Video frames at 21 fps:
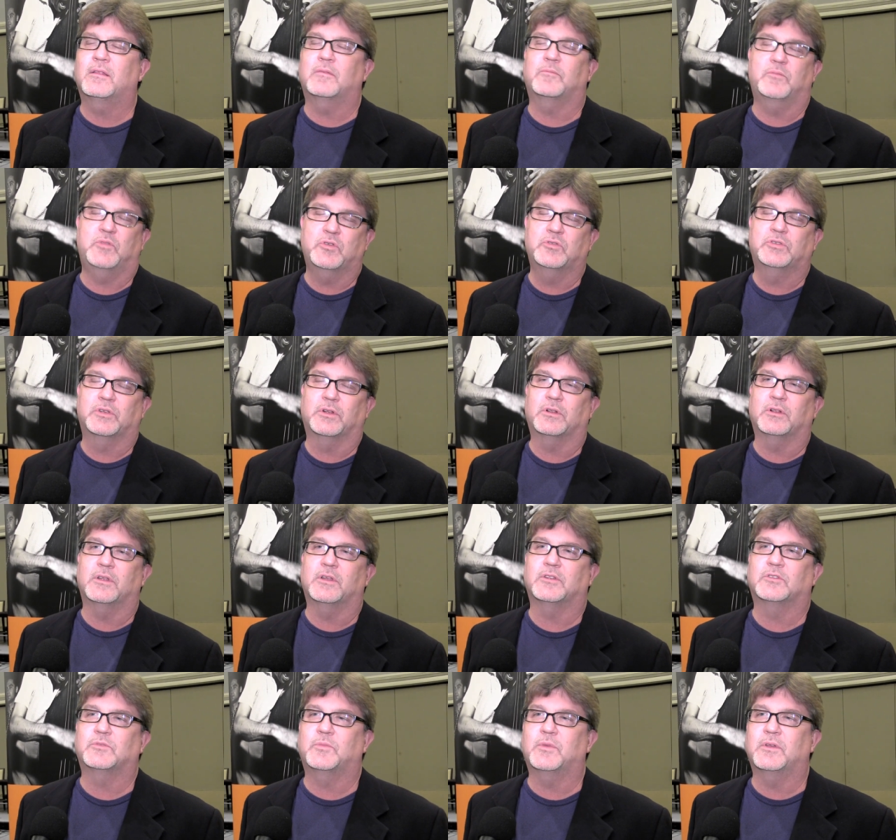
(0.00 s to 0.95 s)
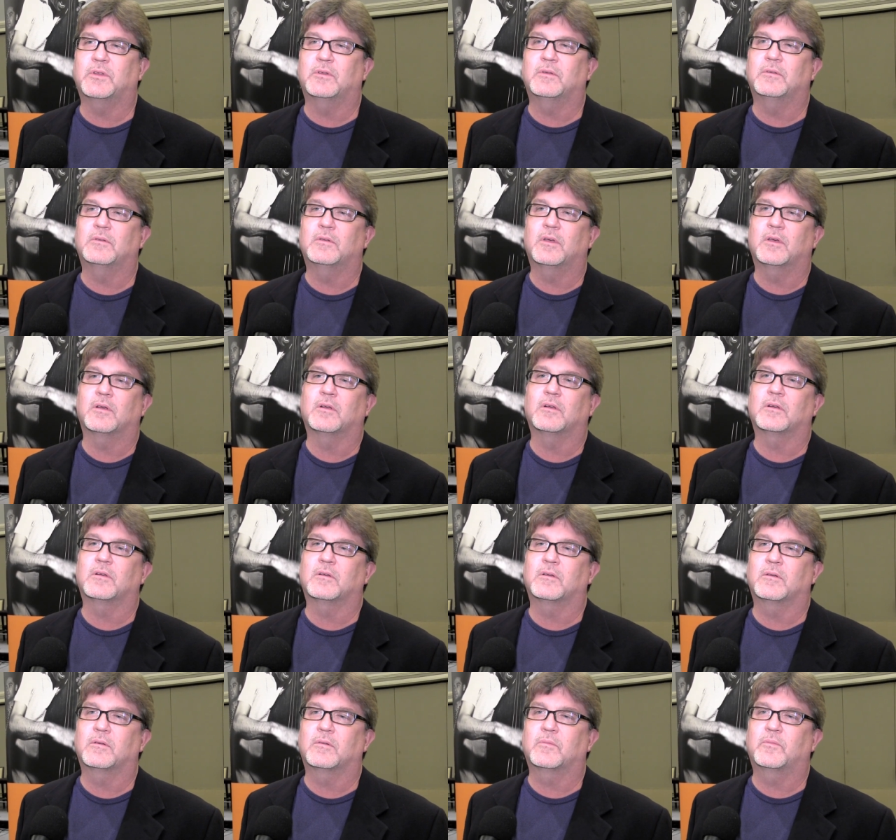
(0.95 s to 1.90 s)
musically it's been uh,
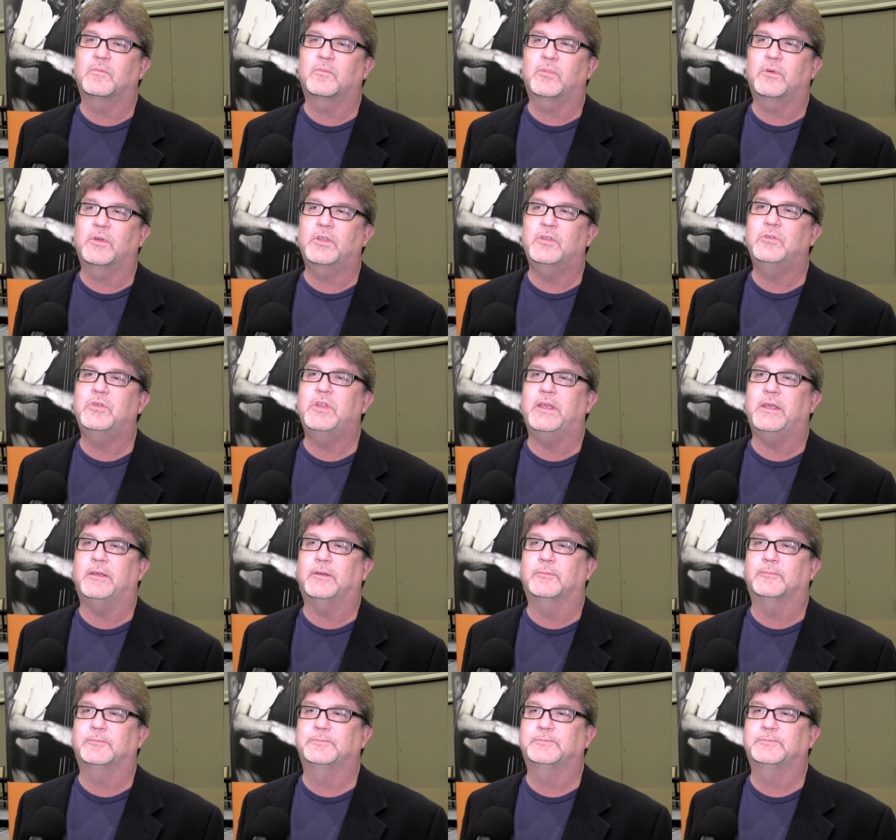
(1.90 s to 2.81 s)
pretty unique.